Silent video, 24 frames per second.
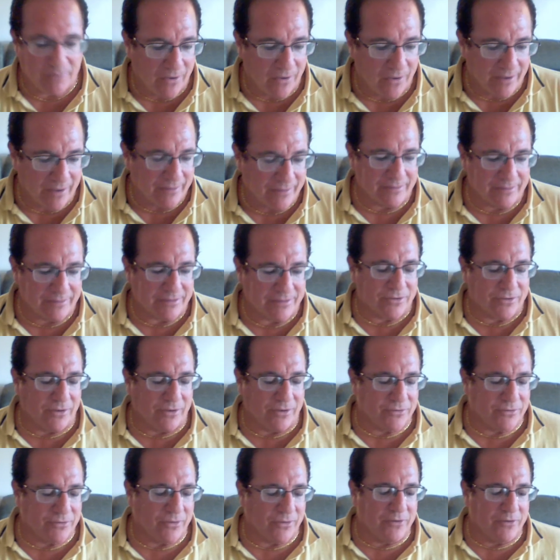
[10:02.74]
I, to score
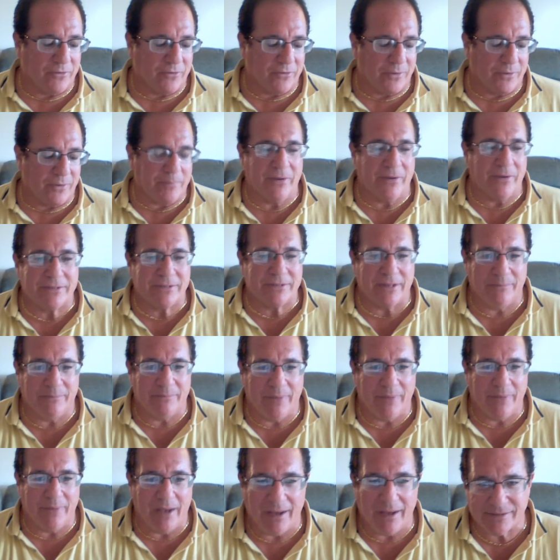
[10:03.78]
24 points on
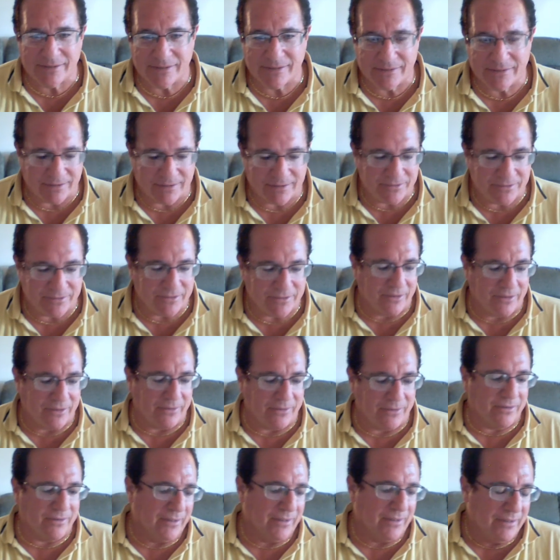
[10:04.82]
Mass is a joke.
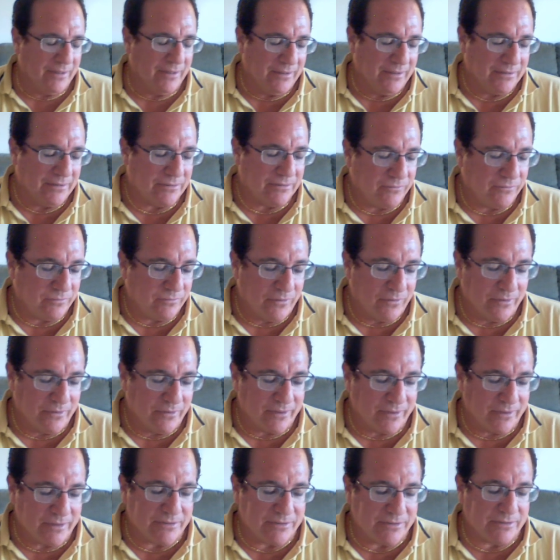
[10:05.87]
So
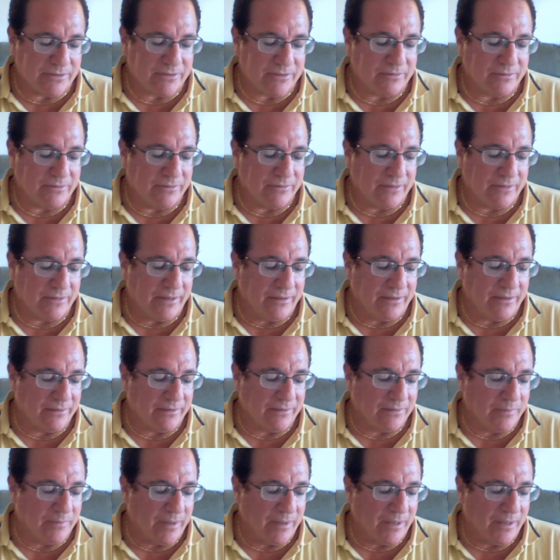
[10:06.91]
Florida's just a great under
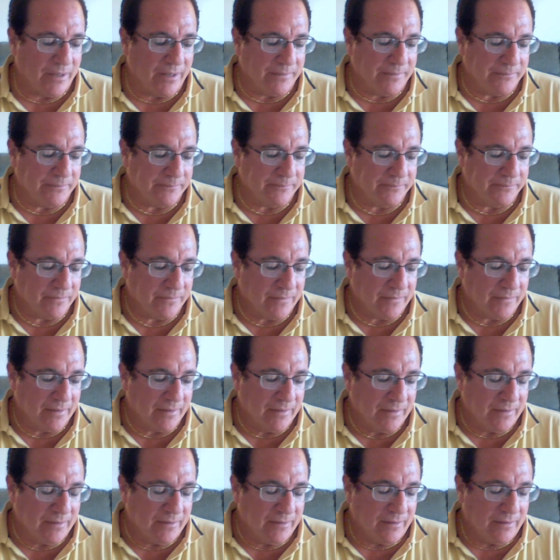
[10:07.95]
bet.
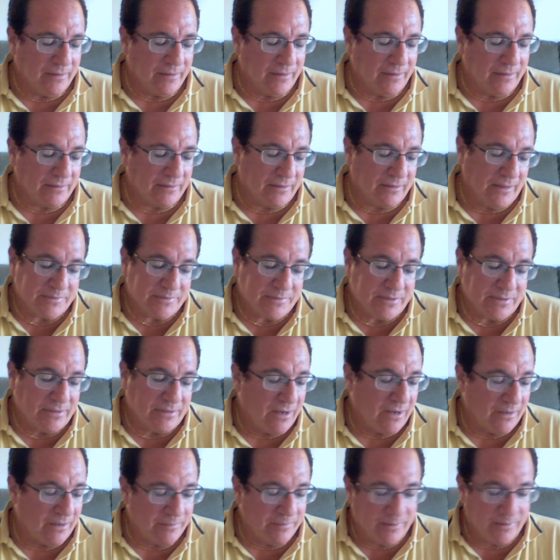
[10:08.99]
Uh, Clemson,
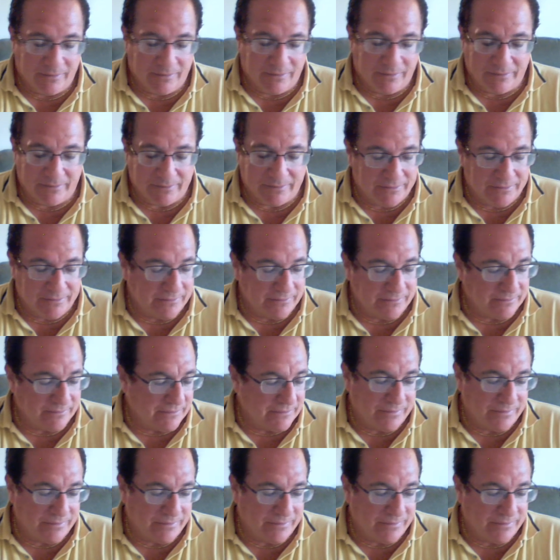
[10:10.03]
Auburn. Uh,